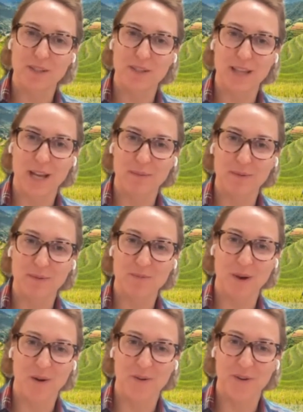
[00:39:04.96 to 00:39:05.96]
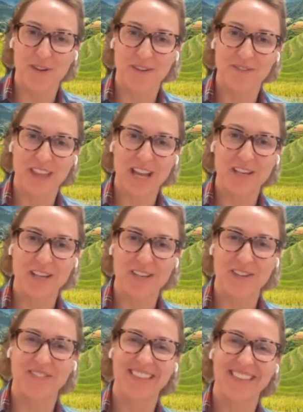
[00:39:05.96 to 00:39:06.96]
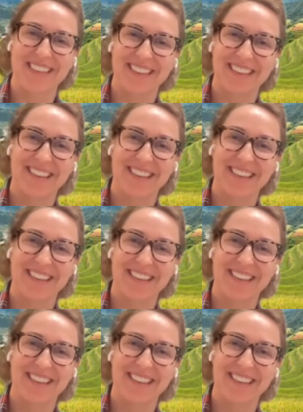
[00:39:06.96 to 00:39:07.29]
about the sustainable smallholder. Thank you.